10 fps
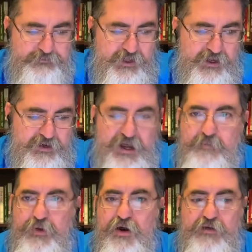
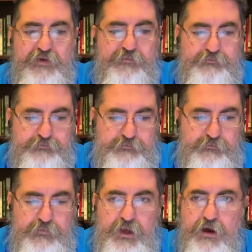not part of it
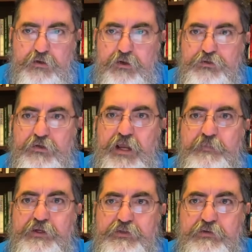are those who are
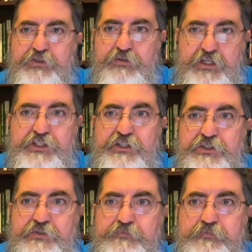keeping Jewish
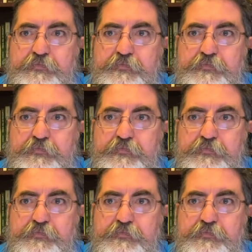traditions.